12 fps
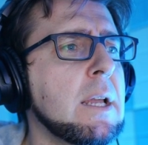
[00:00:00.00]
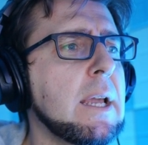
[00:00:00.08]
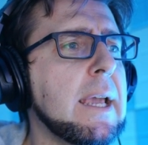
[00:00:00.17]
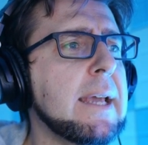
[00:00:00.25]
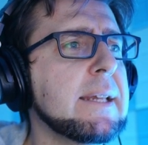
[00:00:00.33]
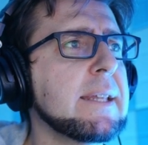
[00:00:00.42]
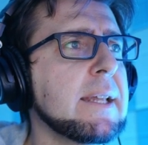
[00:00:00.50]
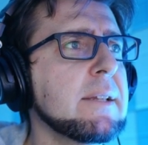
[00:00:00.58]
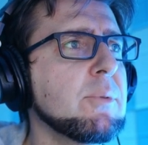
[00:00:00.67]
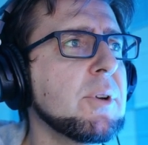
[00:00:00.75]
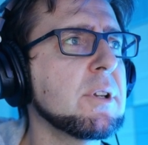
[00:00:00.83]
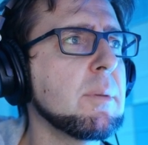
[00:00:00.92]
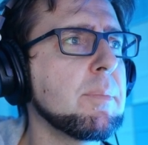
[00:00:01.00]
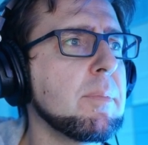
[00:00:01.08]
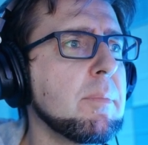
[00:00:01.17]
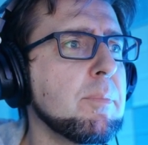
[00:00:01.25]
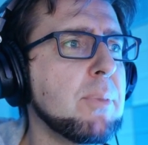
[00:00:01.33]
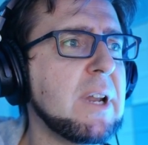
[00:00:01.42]
And then we're gonna
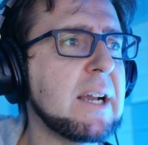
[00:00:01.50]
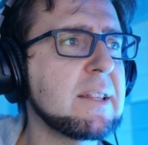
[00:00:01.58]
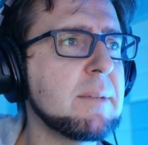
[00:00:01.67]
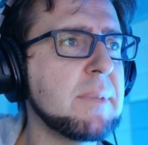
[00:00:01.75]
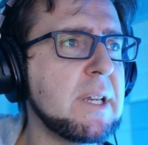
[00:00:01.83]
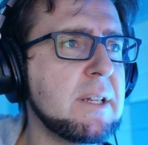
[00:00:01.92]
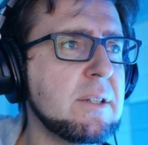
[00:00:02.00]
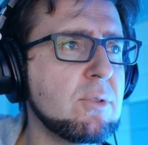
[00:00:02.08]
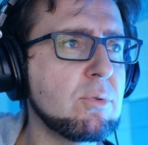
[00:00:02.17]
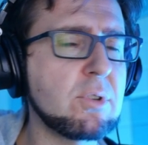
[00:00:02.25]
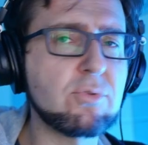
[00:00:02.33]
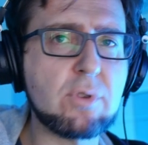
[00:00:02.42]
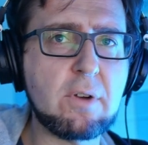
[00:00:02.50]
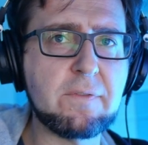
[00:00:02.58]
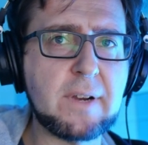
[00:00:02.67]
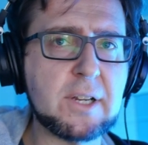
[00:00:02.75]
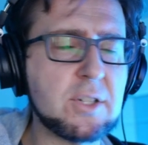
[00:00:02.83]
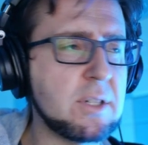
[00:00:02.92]
plug them into the draw
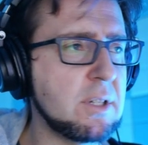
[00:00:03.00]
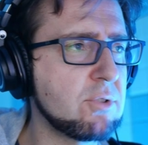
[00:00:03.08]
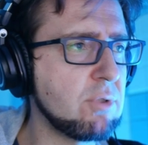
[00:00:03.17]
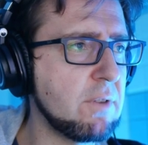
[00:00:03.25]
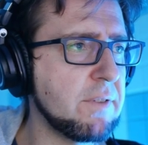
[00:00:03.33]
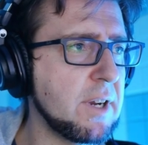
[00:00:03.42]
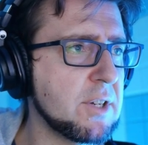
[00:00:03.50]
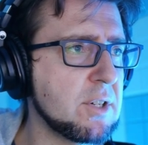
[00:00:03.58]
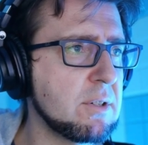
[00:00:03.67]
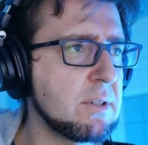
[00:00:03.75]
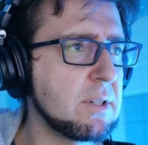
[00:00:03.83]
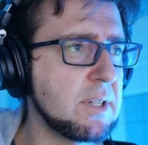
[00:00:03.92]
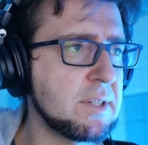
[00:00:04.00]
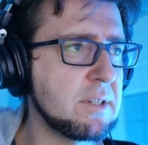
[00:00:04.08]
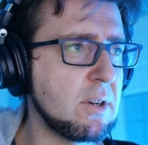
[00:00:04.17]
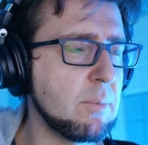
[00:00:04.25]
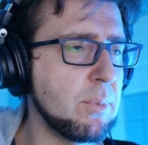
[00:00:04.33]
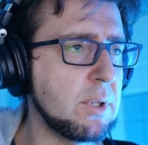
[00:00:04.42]
function. In the draw function, this is
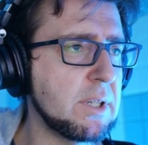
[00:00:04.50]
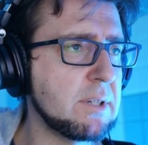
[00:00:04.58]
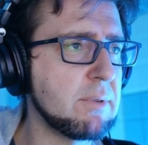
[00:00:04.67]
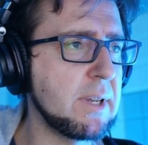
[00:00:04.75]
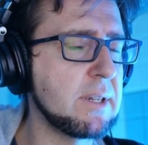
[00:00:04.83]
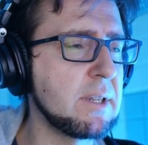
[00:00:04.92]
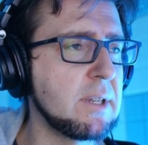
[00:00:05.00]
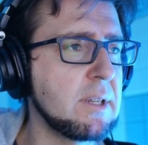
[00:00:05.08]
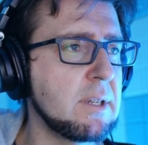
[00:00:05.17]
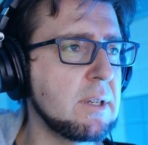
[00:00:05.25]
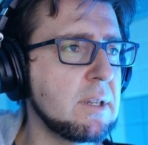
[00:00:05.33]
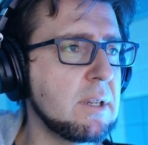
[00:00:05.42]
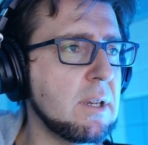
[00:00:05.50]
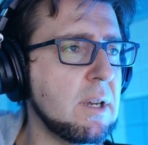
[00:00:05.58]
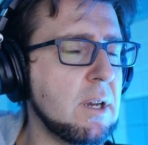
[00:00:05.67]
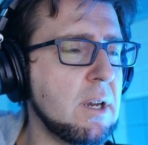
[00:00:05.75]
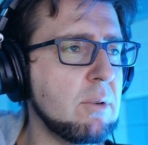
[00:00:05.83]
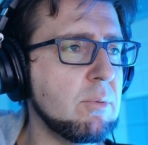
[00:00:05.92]
our bullet, right?
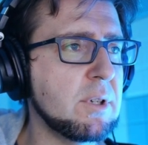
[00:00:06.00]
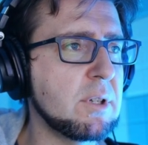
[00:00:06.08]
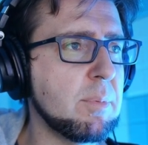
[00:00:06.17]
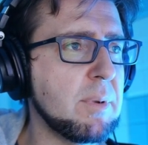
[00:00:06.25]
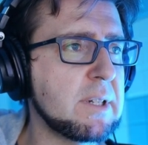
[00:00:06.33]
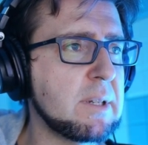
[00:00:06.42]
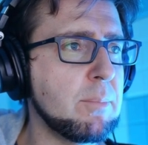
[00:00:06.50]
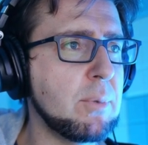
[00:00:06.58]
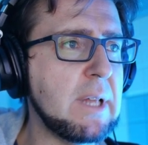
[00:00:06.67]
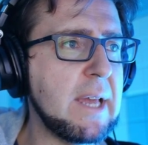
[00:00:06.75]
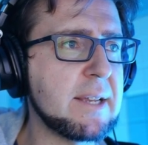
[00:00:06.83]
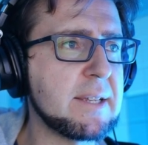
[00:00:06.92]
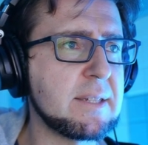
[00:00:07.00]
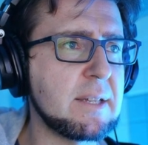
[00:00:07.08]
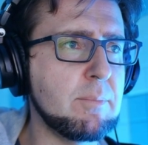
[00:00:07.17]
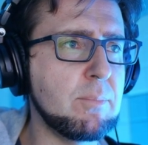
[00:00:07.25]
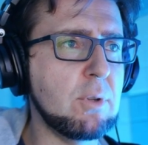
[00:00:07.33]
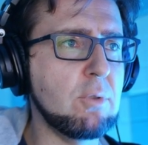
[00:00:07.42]
We're going to plug them bool X
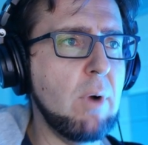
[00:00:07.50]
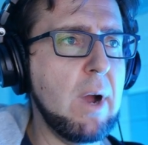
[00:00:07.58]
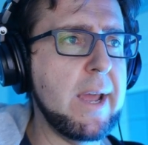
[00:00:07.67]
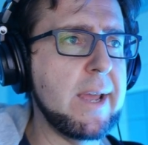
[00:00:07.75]
and bool Y.